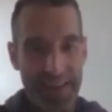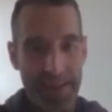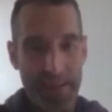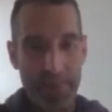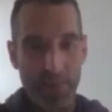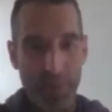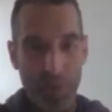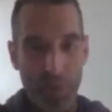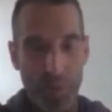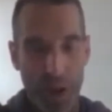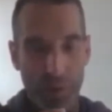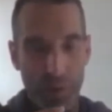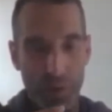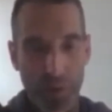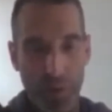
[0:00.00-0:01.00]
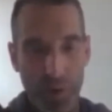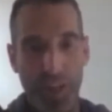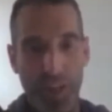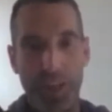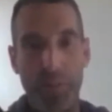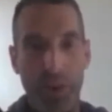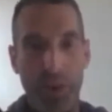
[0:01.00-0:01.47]
I was
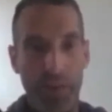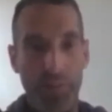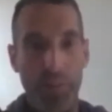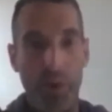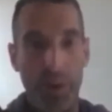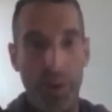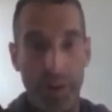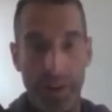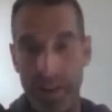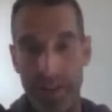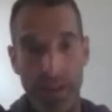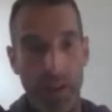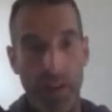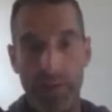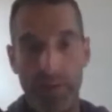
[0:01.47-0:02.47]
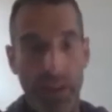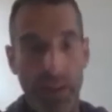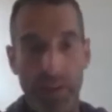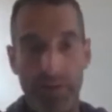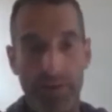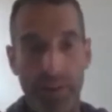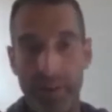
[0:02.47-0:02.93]
working in brick and mortar because that's all I've
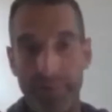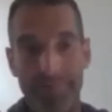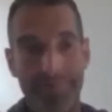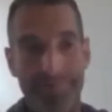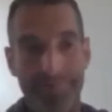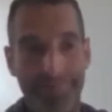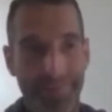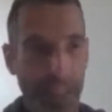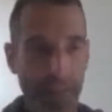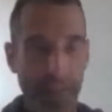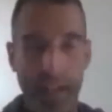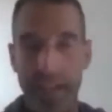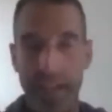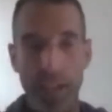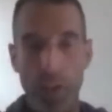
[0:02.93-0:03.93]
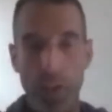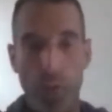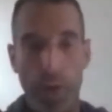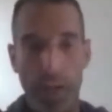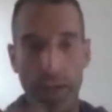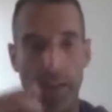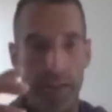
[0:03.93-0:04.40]
done for 19,
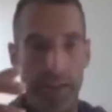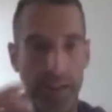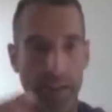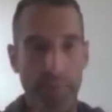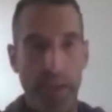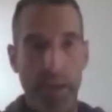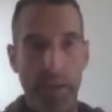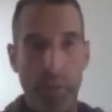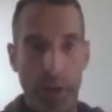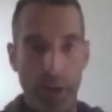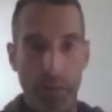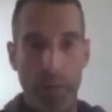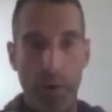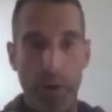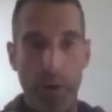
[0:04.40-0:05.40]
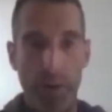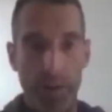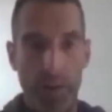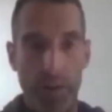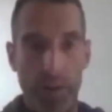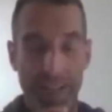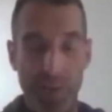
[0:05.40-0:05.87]
20 years. I've been in brick and mortar.
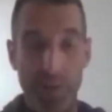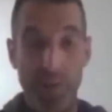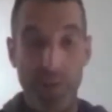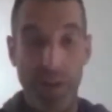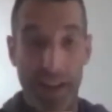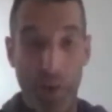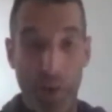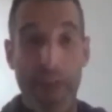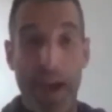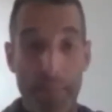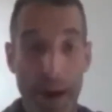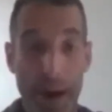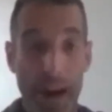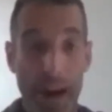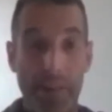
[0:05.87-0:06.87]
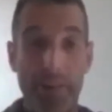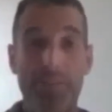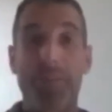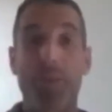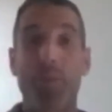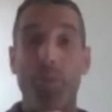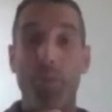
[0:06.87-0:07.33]
So I know that model
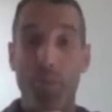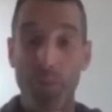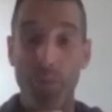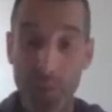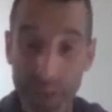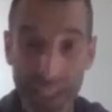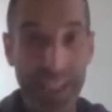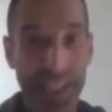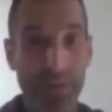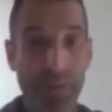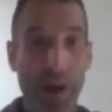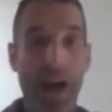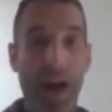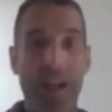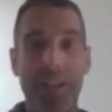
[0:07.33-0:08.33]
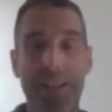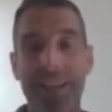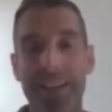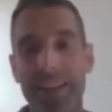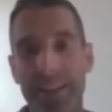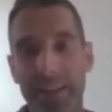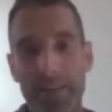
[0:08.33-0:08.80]
really well.
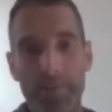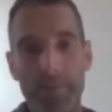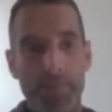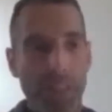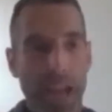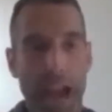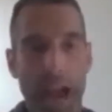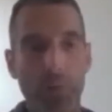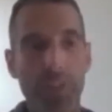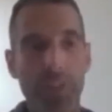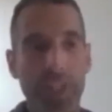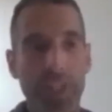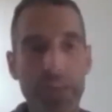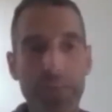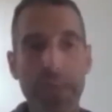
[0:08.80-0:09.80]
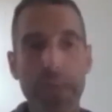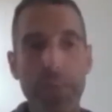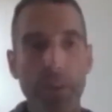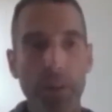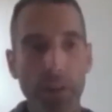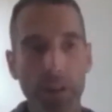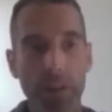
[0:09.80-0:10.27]
I would see
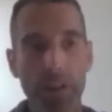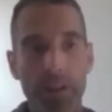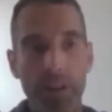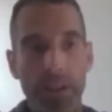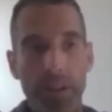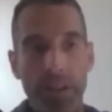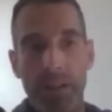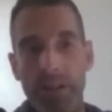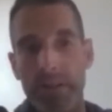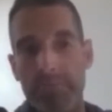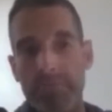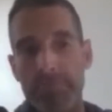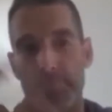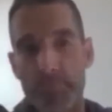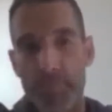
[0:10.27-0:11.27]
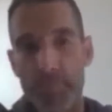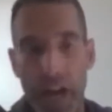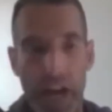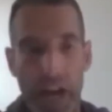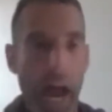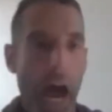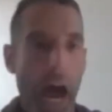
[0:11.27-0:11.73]
people
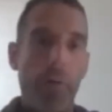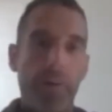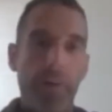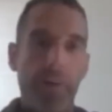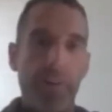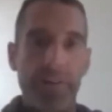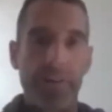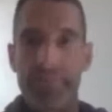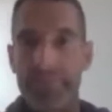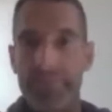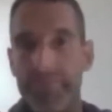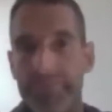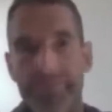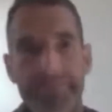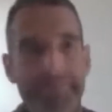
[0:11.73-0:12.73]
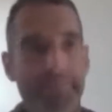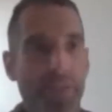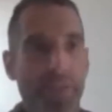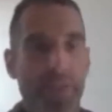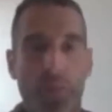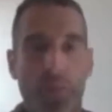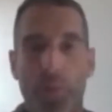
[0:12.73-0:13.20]
an hour
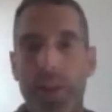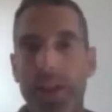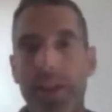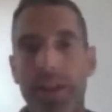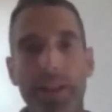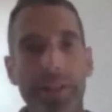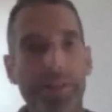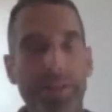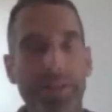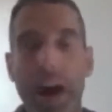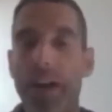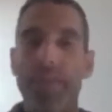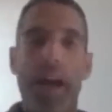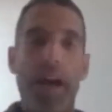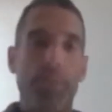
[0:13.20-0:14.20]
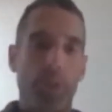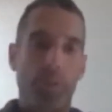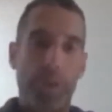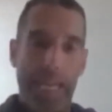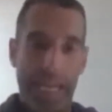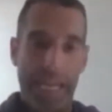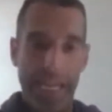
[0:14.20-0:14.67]
3 to 5 times a
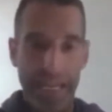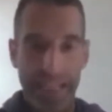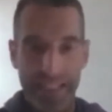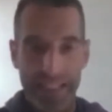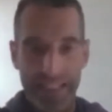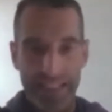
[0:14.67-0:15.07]
week.